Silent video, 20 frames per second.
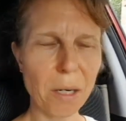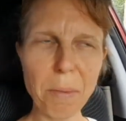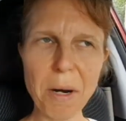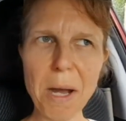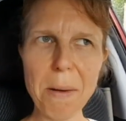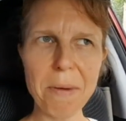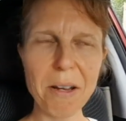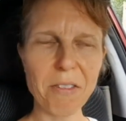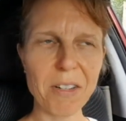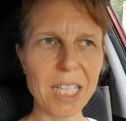have
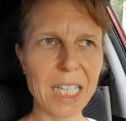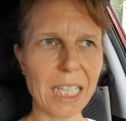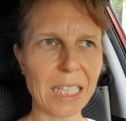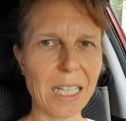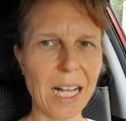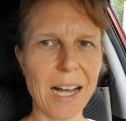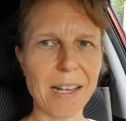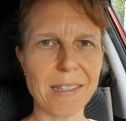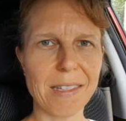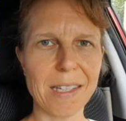brought my reading
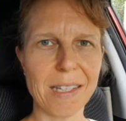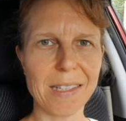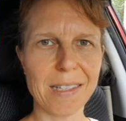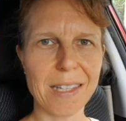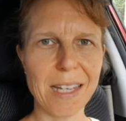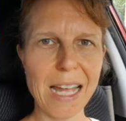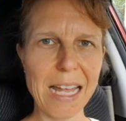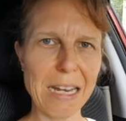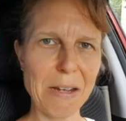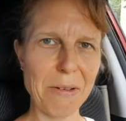
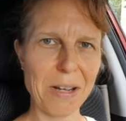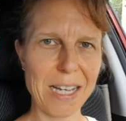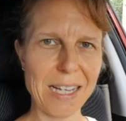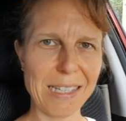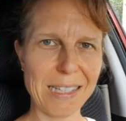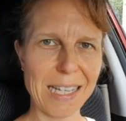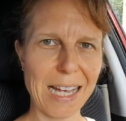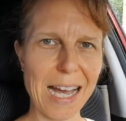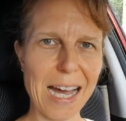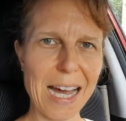glasses.
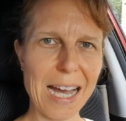Anyways,